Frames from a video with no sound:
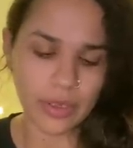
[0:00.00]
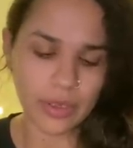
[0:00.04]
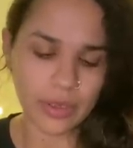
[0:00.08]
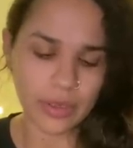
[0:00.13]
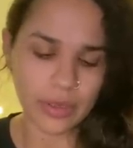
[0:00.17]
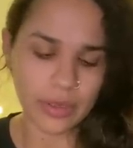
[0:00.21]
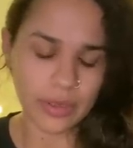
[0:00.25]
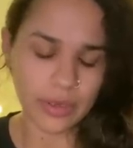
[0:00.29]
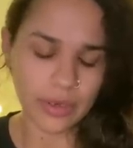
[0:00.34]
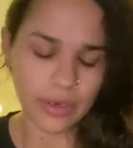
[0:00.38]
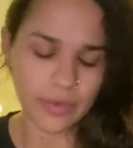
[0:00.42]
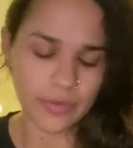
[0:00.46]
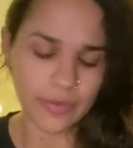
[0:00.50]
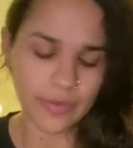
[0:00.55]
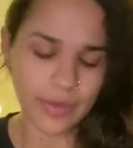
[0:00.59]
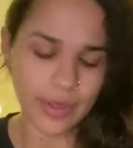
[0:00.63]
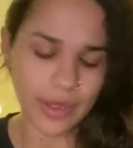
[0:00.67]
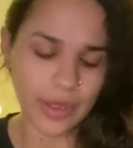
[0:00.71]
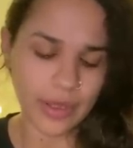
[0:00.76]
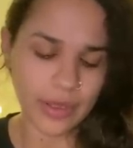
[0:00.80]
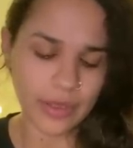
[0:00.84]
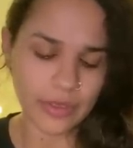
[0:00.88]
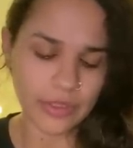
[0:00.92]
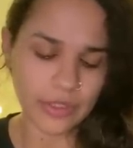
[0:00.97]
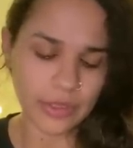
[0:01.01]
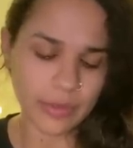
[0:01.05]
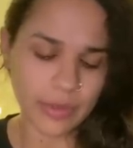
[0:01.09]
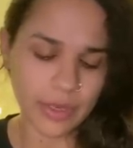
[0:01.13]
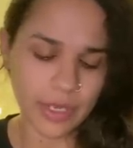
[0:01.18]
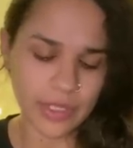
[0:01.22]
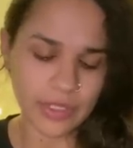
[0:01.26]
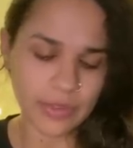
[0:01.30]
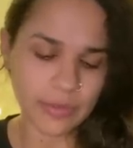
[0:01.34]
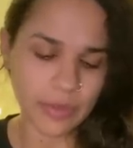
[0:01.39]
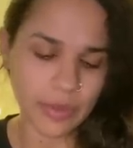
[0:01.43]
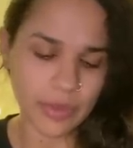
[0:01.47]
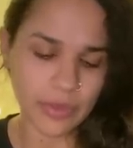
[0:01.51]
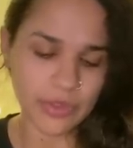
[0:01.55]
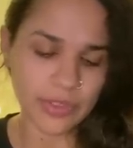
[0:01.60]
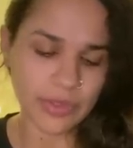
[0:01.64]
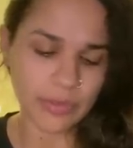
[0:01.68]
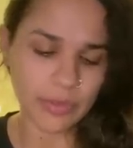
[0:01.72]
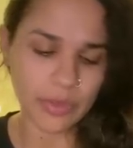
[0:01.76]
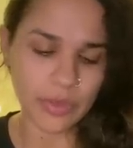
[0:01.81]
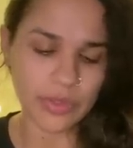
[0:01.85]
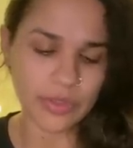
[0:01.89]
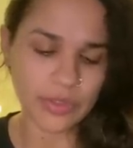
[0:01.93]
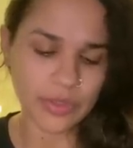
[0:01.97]
Clarify Gemini's
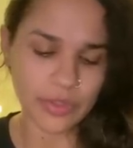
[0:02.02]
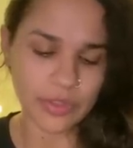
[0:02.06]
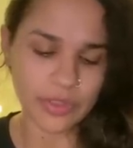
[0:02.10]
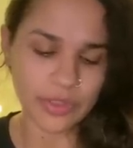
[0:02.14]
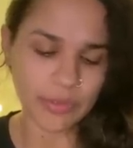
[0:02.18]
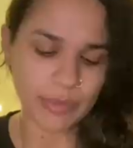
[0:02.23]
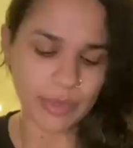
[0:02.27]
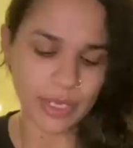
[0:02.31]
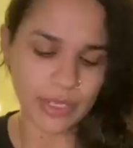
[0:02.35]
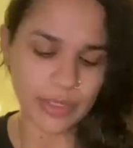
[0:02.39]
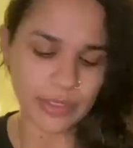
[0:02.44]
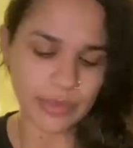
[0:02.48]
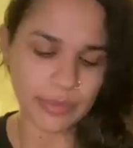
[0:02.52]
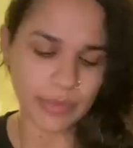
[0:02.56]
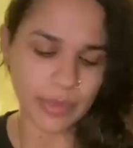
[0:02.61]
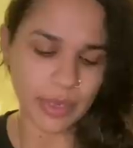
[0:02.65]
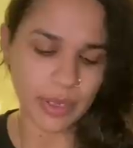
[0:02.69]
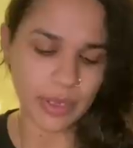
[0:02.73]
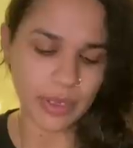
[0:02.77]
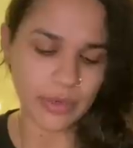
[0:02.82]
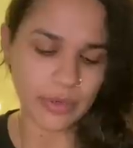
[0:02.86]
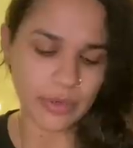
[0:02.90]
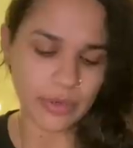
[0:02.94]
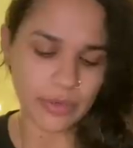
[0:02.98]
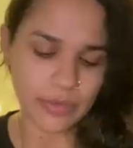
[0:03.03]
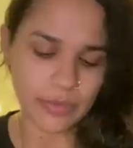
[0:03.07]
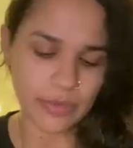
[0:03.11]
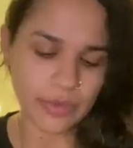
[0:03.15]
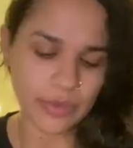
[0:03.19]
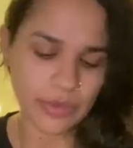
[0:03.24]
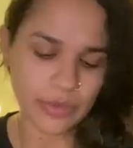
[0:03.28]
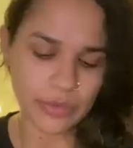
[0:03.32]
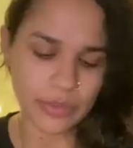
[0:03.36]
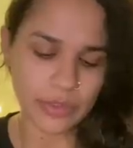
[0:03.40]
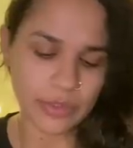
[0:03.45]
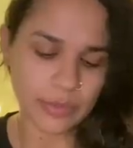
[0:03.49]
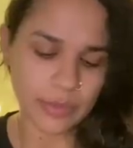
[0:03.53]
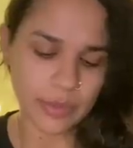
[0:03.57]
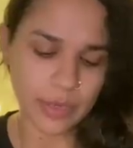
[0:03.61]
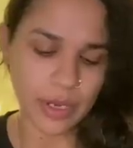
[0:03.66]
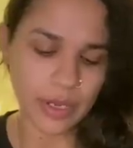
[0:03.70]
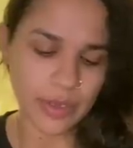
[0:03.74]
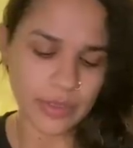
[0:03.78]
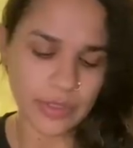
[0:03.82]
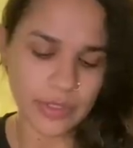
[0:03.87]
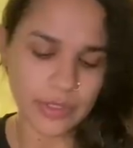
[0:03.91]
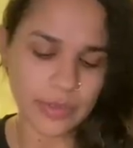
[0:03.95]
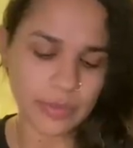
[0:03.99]
person, personal Gemini's mind, universe, source, spirit.
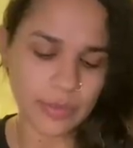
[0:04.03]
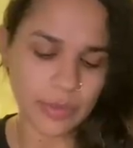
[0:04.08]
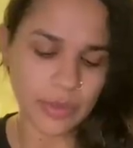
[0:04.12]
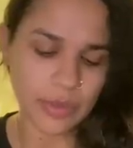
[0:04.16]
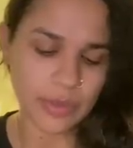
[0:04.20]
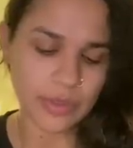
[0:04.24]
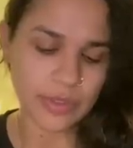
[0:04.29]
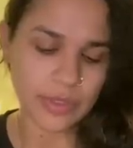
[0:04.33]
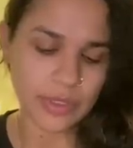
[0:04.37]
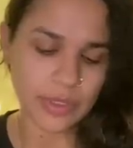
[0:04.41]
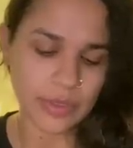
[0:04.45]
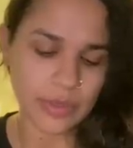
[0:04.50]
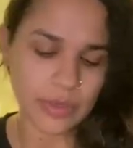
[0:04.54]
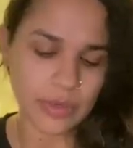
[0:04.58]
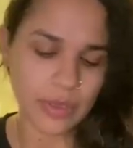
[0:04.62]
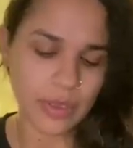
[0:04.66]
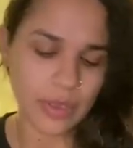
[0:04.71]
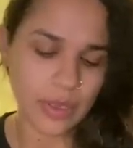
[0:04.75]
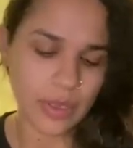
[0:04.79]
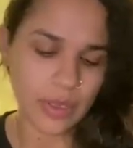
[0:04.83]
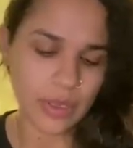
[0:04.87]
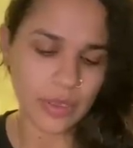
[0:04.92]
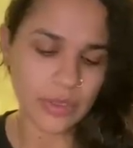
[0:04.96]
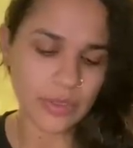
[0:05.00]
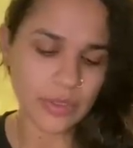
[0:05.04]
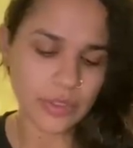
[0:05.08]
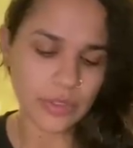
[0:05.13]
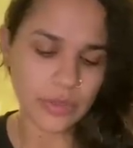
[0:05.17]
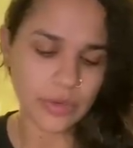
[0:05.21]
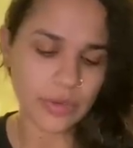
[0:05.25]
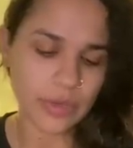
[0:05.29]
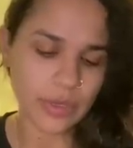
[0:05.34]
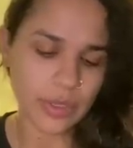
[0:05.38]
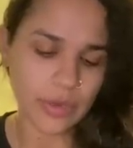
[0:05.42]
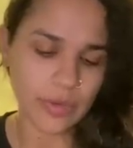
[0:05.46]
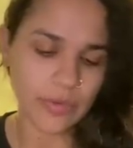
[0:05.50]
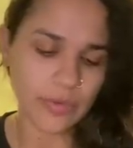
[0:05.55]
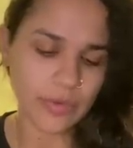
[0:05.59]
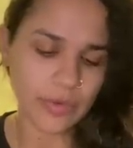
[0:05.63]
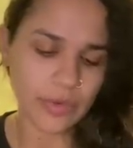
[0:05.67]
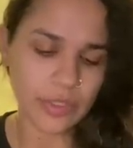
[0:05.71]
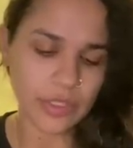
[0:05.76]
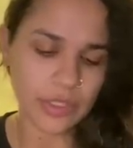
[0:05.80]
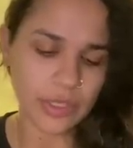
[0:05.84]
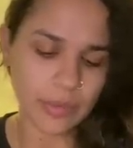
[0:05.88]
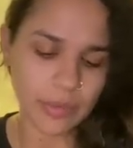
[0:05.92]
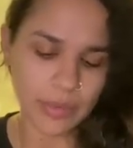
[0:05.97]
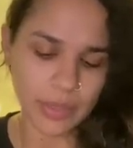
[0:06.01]
How's this person showing up for
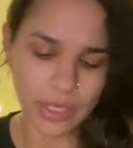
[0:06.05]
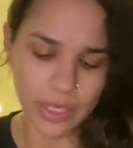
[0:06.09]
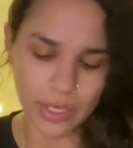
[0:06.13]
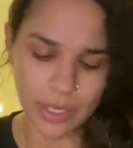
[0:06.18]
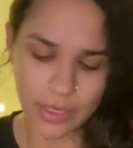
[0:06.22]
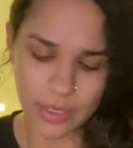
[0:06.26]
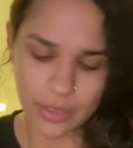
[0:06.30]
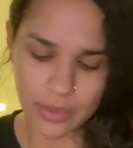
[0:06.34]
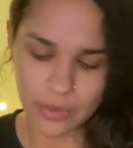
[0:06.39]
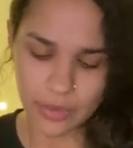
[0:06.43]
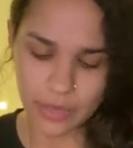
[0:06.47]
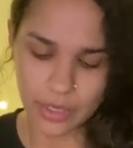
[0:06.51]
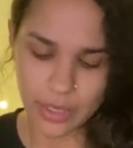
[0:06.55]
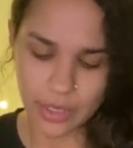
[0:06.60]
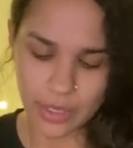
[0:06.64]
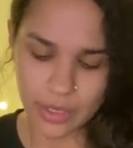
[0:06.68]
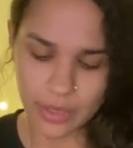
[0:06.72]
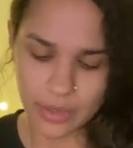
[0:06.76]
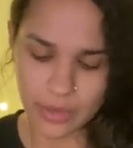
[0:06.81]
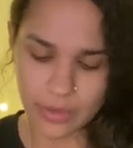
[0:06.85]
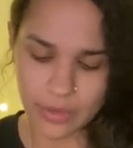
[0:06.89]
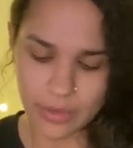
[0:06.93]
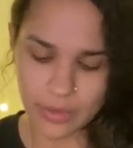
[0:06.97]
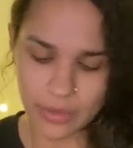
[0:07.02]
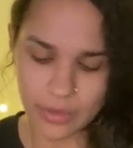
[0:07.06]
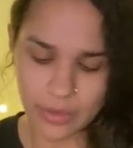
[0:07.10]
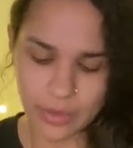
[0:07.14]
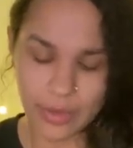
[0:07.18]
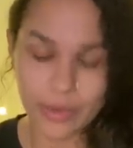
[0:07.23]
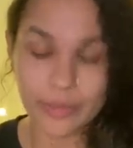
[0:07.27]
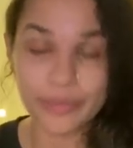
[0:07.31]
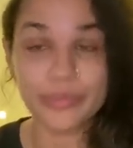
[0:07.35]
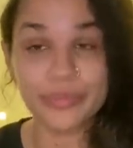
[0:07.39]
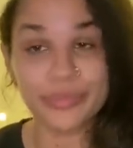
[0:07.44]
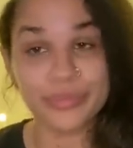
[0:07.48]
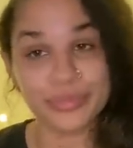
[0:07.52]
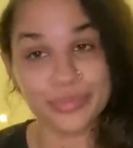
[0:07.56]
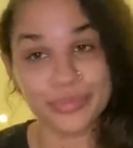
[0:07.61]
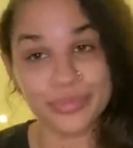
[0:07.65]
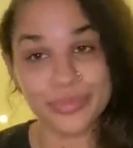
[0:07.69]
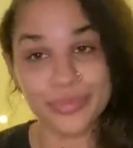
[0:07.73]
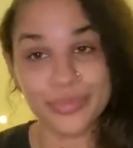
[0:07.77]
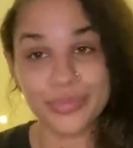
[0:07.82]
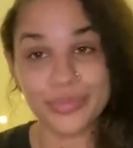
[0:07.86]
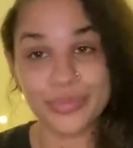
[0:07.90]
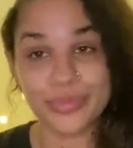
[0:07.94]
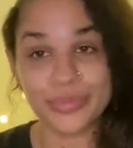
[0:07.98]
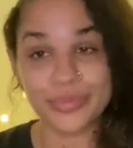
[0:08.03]
Gemini? Okay.
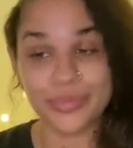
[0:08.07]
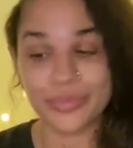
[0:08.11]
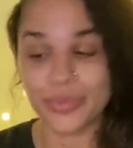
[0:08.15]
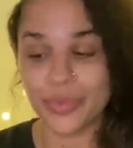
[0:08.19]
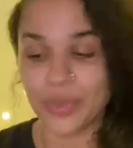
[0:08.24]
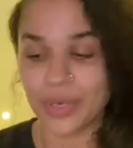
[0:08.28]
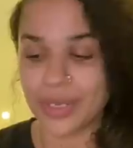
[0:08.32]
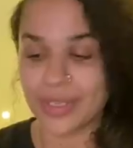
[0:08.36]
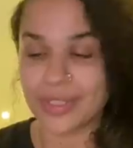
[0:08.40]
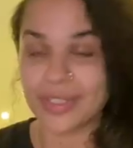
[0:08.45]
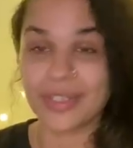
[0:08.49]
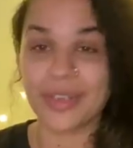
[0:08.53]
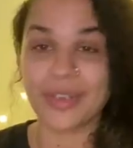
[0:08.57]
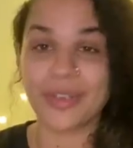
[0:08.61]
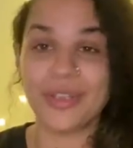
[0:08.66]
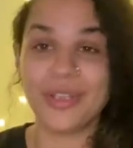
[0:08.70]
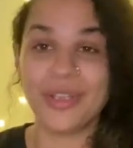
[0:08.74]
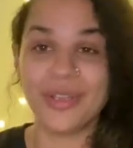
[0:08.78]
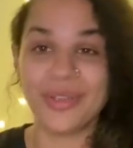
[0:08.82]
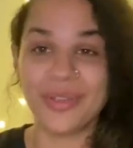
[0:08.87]
What did I tell you?